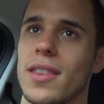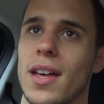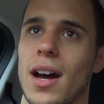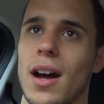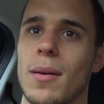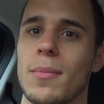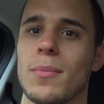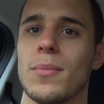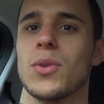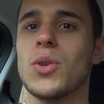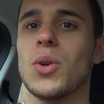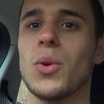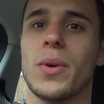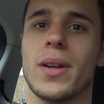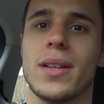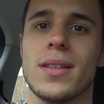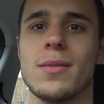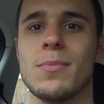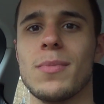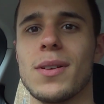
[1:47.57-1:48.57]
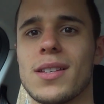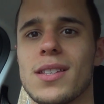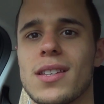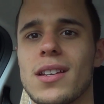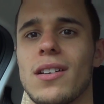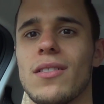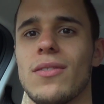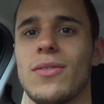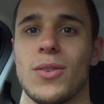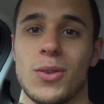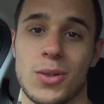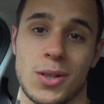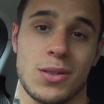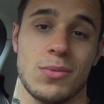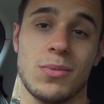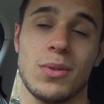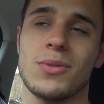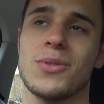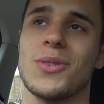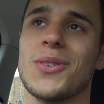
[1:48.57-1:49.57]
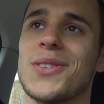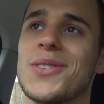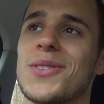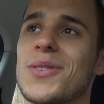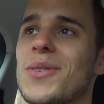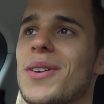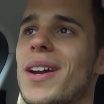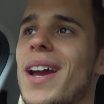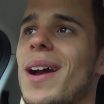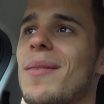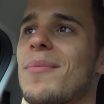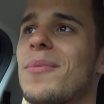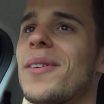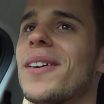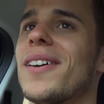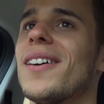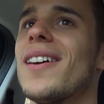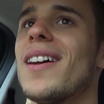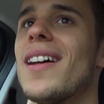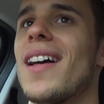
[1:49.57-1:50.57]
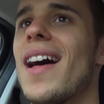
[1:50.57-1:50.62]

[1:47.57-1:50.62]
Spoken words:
that I'm talking to myself or talking to the camera.